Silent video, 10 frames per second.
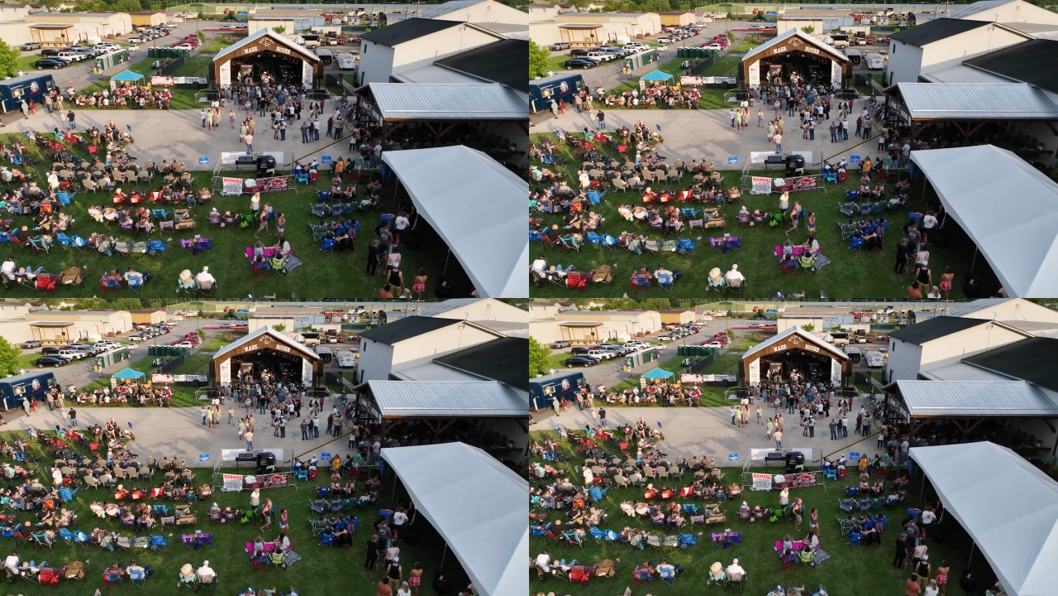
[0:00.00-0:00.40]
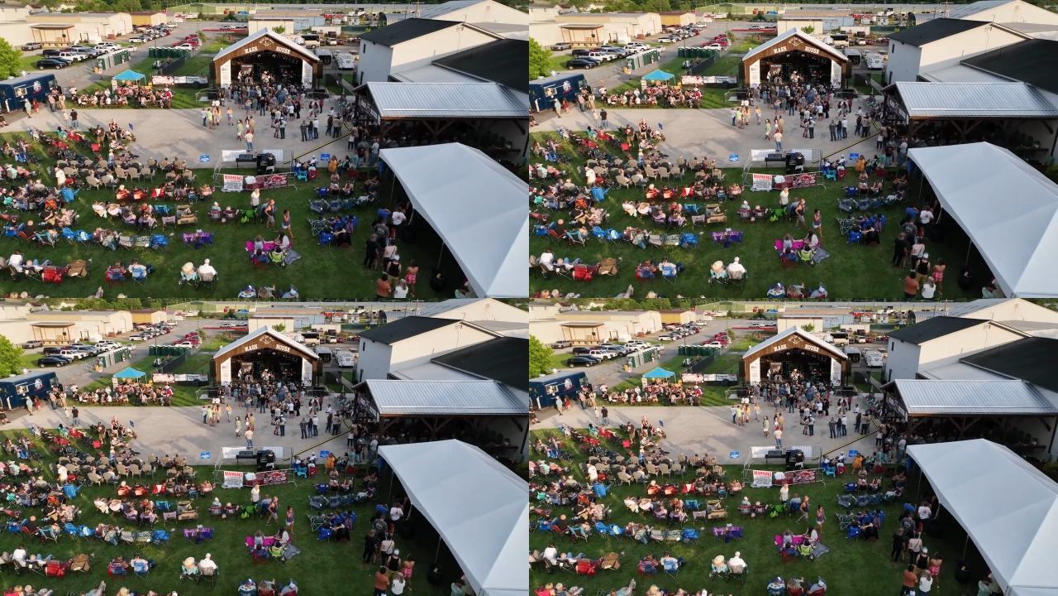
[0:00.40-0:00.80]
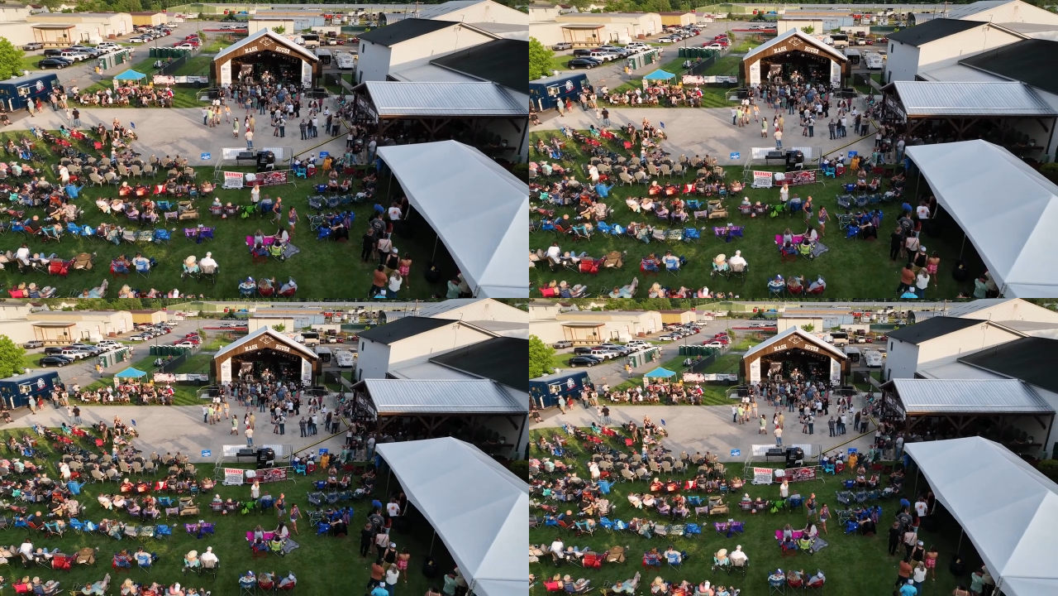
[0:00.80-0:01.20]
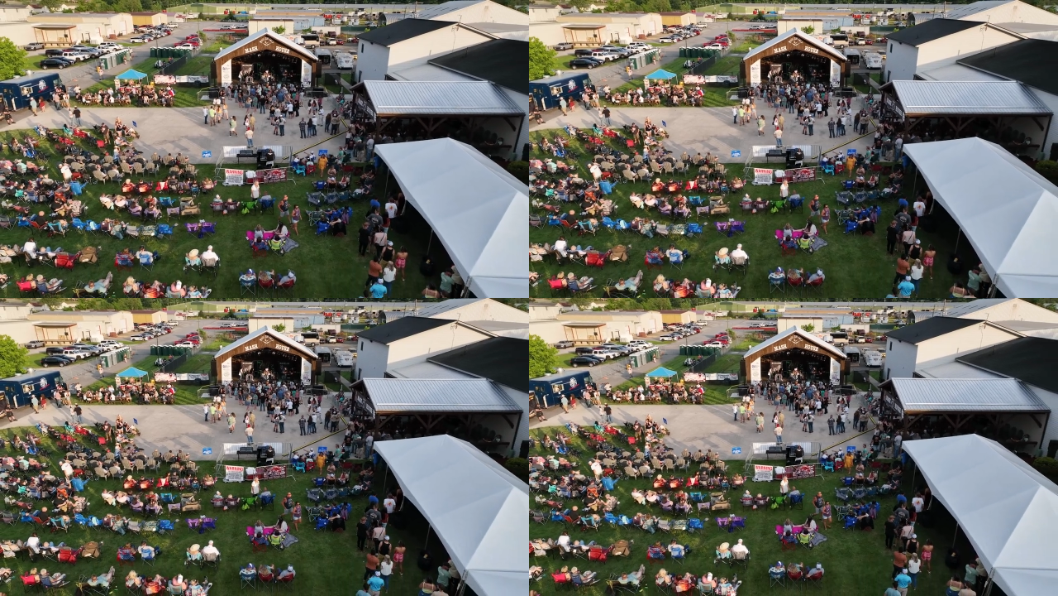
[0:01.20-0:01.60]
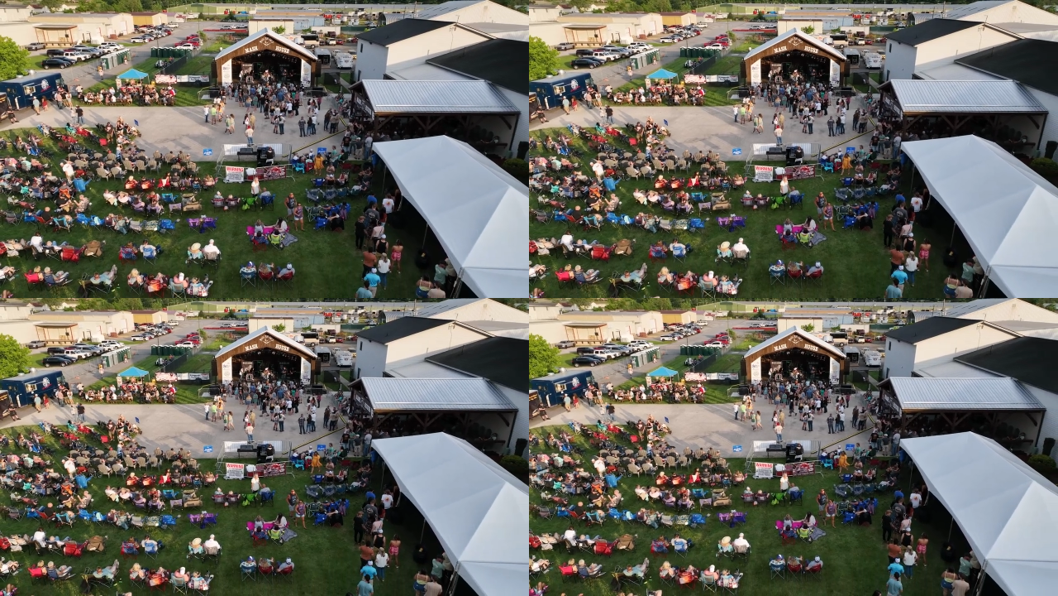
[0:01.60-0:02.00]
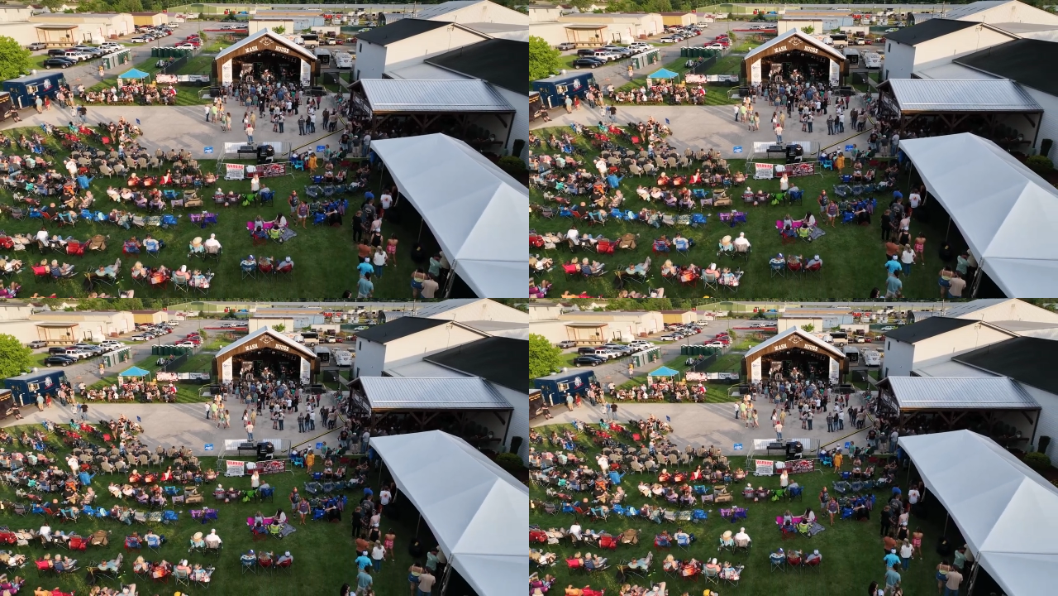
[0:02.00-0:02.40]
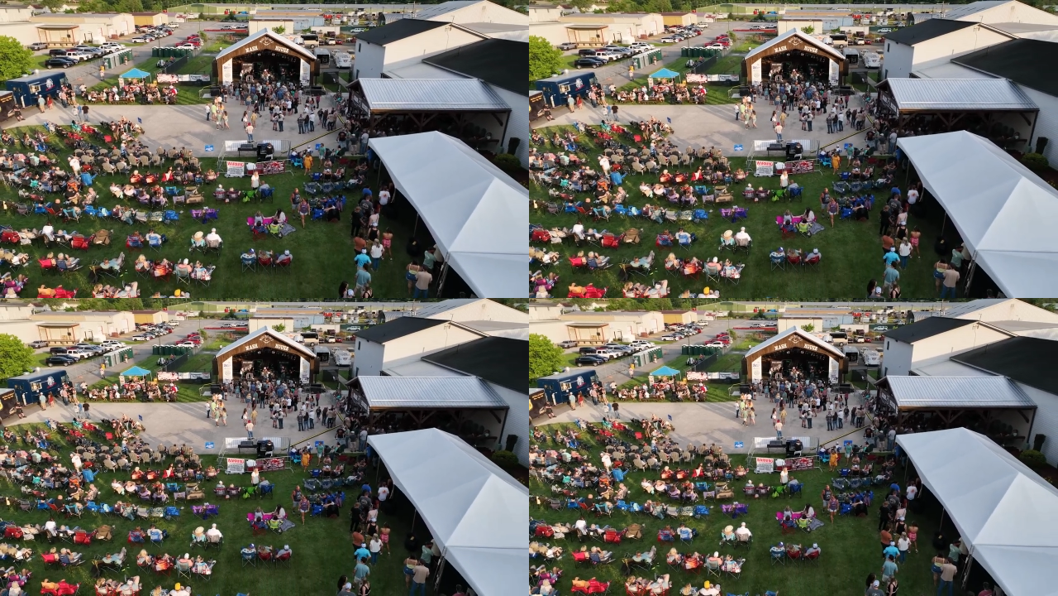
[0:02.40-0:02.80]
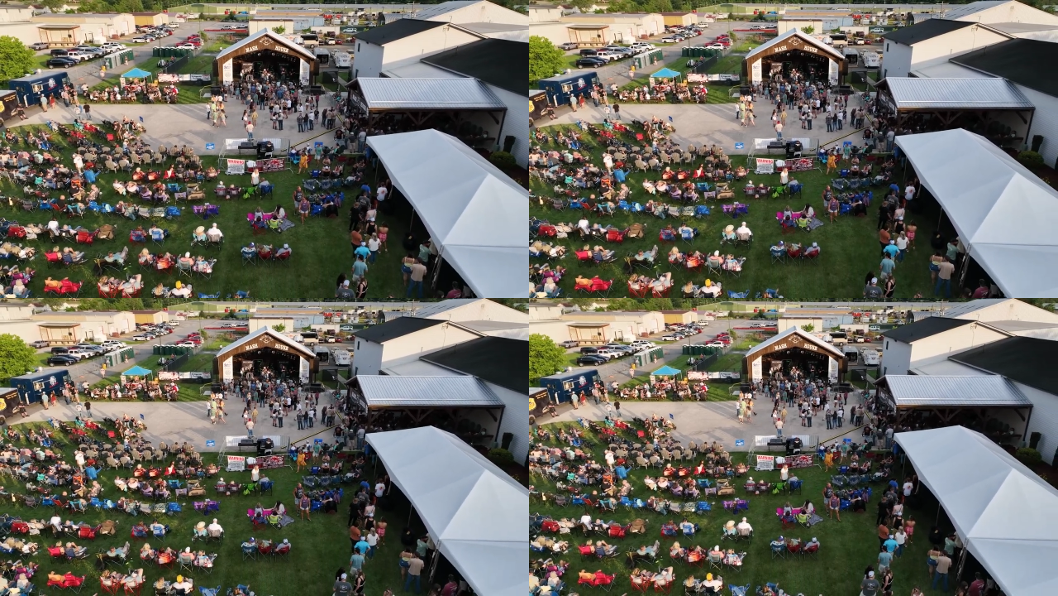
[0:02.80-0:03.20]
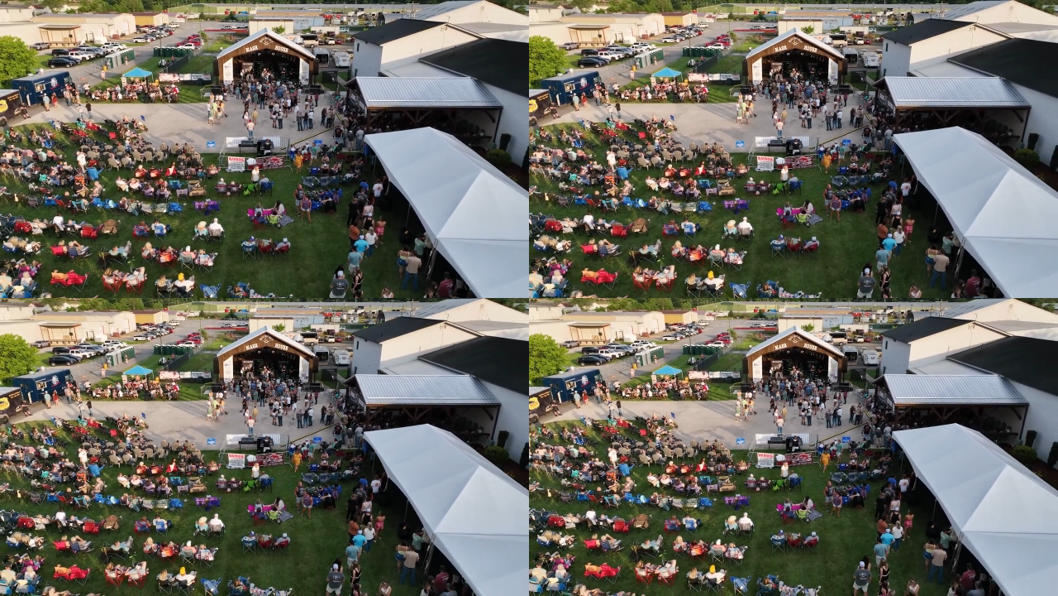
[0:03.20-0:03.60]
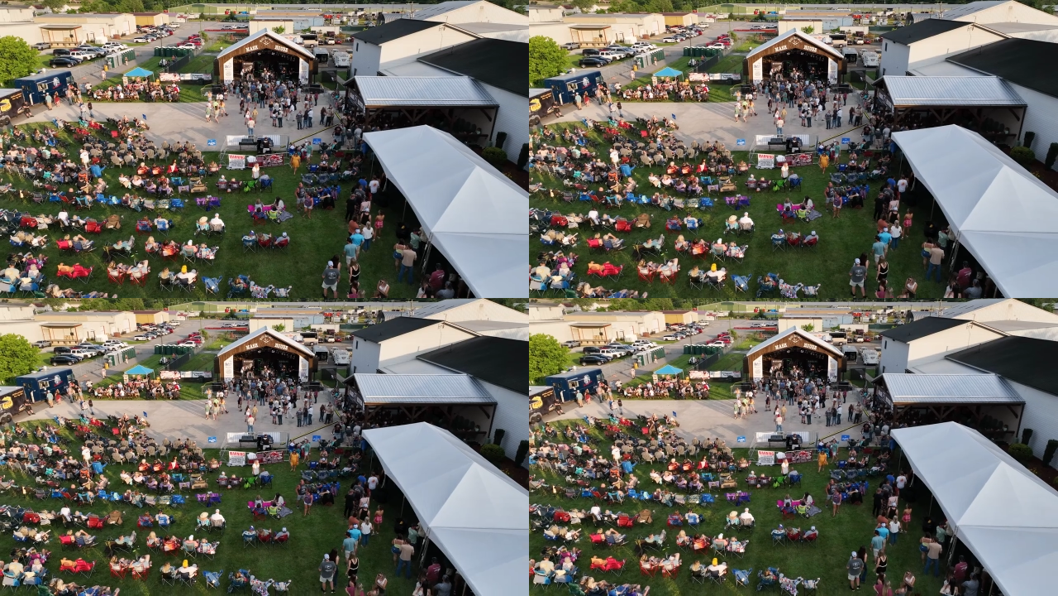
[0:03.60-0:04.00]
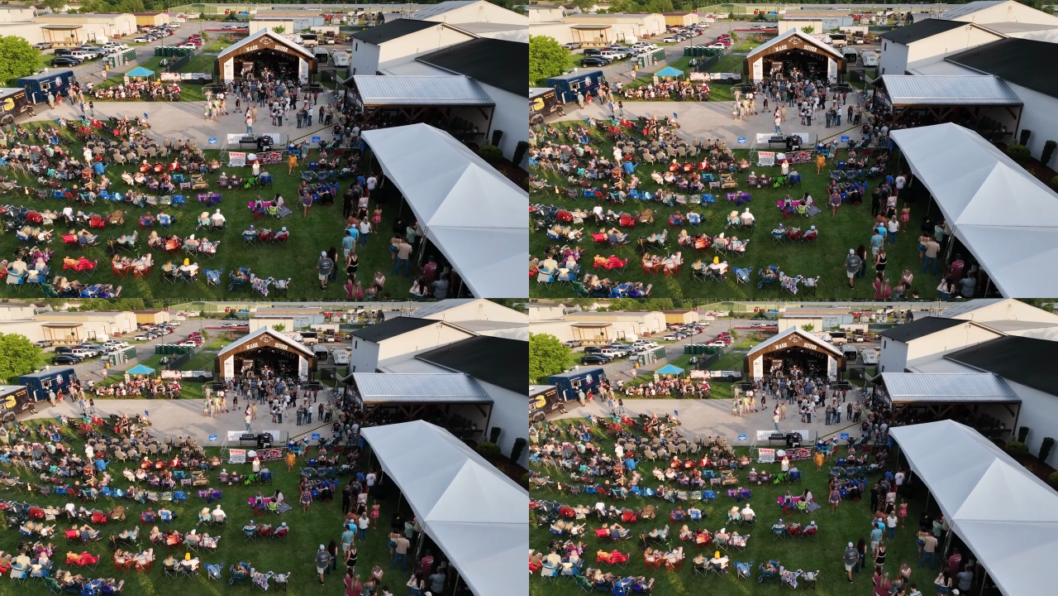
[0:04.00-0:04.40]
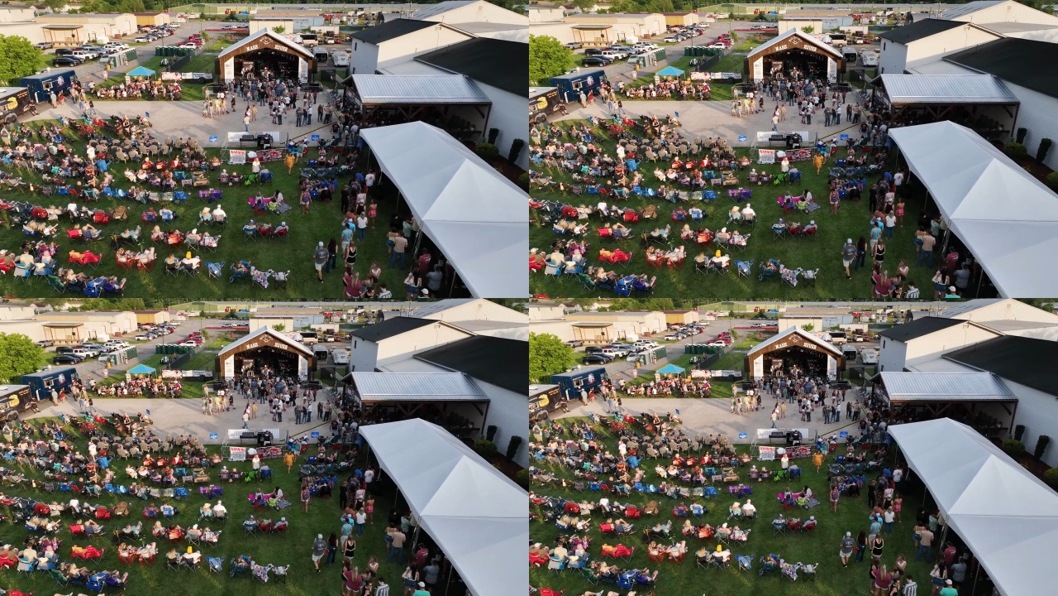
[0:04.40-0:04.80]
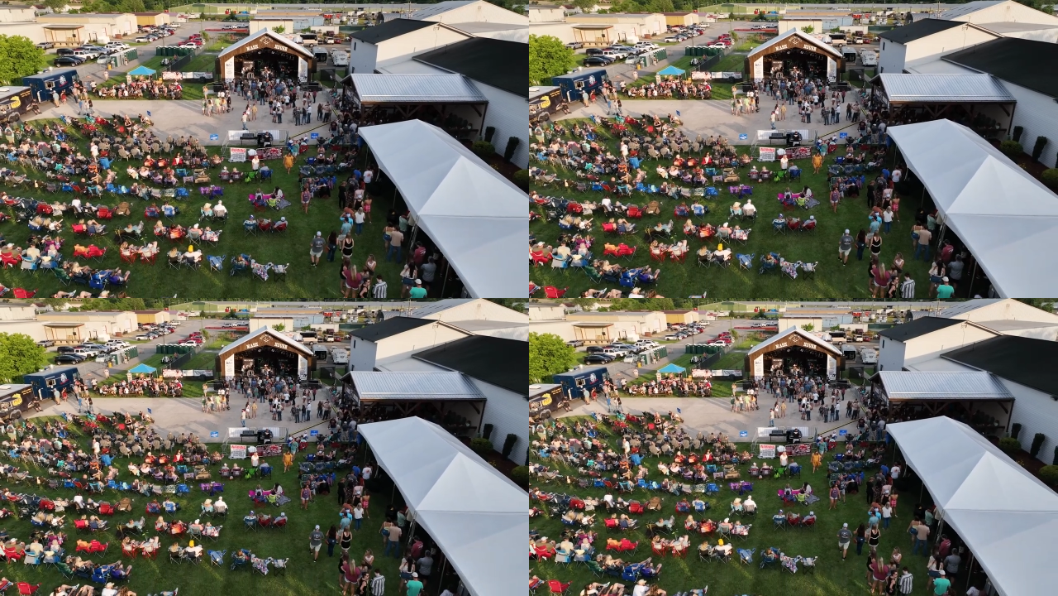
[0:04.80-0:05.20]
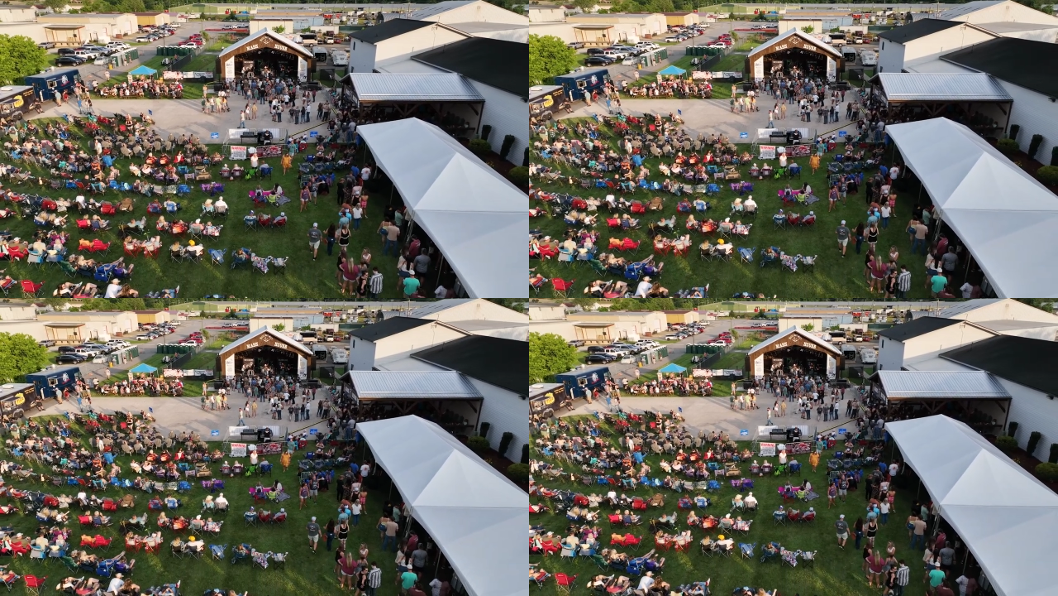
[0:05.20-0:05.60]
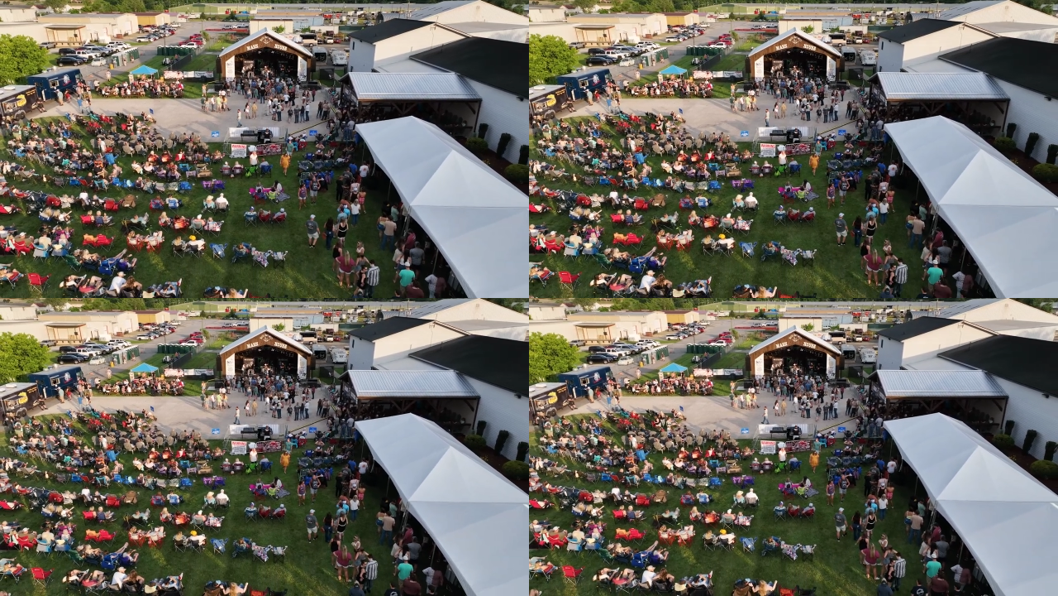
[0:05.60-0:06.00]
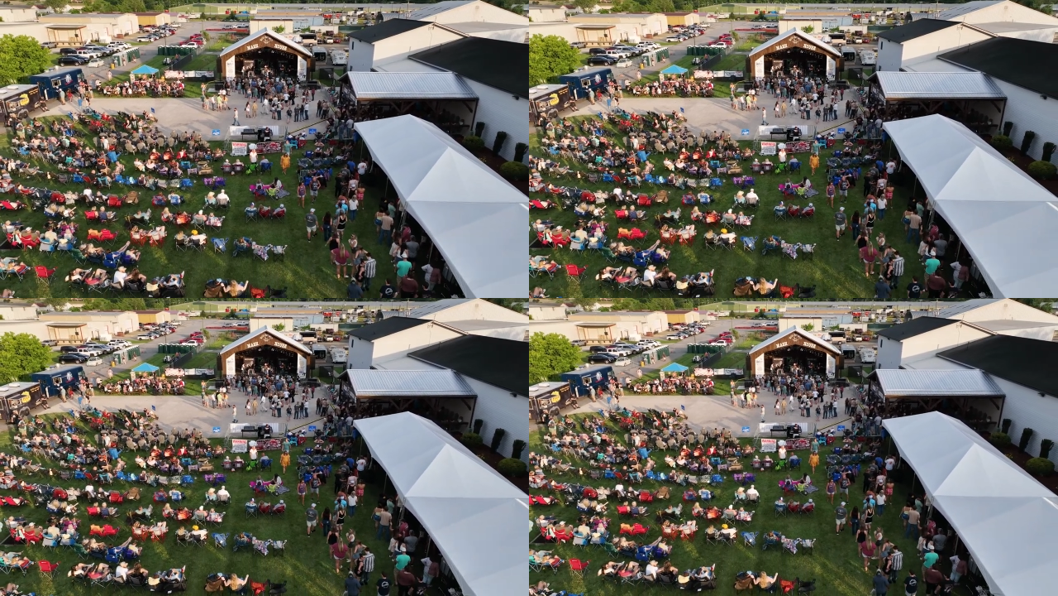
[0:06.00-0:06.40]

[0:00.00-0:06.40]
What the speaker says: (no speaker visible)